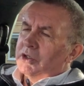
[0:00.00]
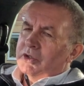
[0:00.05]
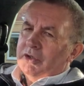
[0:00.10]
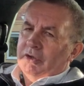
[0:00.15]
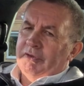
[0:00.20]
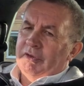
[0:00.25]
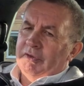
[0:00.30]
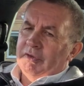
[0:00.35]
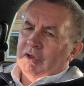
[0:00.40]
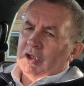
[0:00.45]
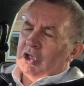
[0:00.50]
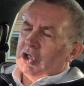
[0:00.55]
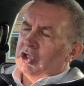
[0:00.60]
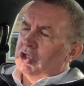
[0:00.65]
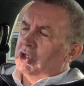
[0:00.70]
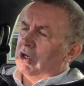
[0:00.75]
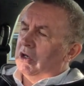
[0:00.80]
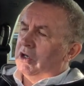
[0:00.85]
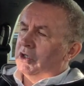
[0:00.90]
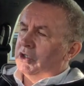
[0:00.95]
So if you've got your
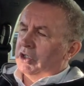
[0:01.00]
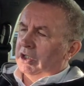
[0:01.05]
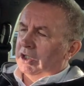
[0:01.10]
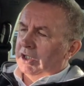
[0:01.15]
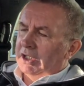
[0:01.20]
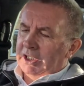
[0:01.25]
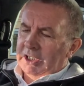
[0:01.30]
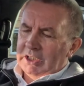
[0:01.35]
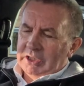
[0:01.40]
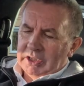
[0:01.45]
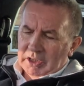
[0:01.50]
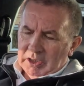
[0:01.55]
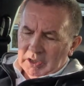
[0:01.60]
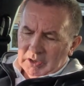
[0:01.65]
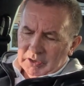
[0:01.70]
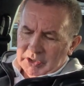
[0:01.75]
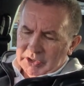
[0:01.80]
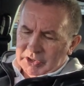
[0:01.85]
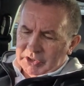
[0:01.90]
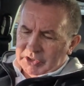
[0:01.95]
charger lead,
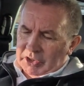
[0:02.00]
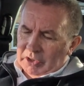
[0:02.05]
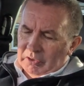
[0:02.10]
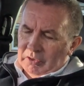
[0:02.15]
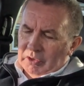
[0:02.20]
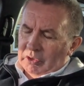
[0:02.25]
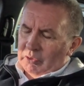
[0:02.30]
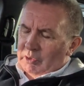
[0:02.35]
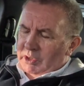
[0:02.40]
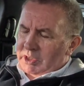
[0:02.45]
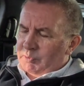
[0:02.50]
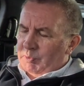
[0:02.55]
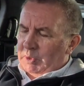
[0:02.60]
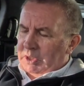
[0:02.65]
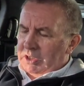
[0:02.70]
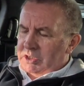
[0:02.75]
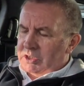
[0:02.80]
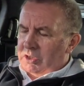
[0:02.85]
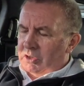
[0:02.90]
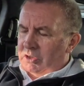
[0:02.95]
there's 2
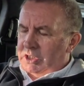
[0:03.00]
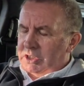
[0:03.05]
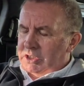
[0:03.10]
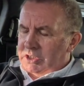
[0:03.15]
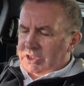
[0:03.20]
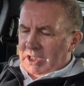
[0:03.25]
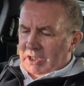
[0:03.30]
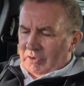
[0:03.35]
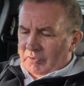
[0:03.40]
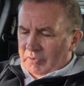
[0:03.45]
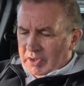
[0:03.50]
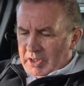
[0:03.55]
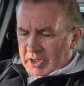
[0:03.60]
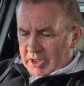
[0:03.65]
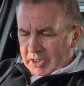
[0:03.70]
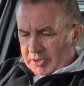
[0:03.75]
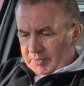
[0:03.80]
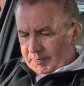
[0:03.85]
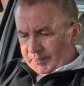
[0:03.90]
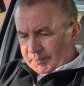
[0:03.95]
USB sockets down
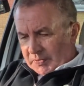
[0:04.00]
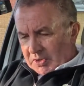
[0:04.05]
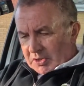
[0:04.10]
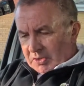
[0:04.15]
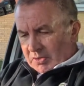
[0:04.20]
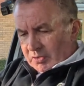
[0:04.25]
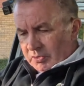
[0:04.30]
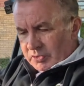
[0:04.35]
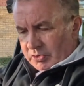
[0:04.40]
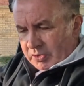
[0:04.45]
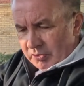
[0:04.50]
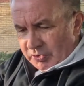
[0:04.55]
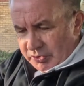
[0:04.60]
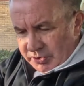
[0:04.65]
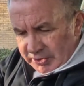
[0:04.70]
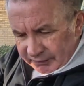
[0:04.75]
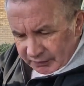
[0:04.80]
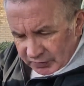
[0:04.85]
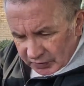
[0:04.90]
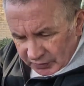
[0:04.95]
there, as long as I've